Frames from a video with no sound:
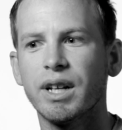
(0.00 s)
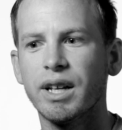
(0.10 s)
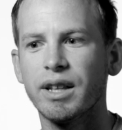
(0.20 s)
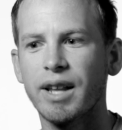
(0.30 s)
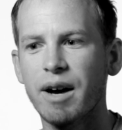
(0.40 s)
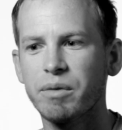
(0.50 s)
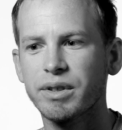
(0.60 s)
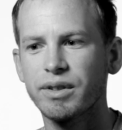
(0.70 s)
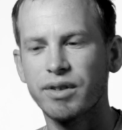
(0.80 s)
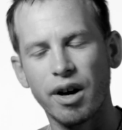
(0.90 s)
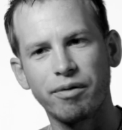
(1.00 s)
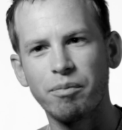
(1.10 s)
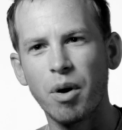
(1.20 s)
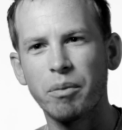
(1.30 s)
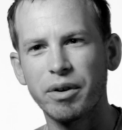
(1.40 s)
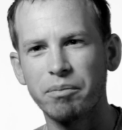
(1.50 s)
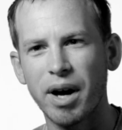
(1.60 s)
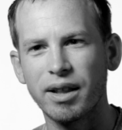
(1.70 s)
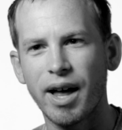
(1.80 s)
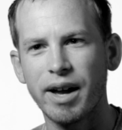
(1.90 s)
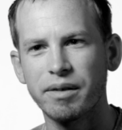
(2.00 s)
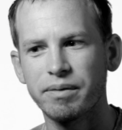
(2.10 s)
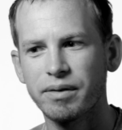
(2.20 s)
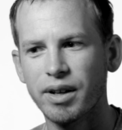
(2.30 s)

And that was a tough moment of my life.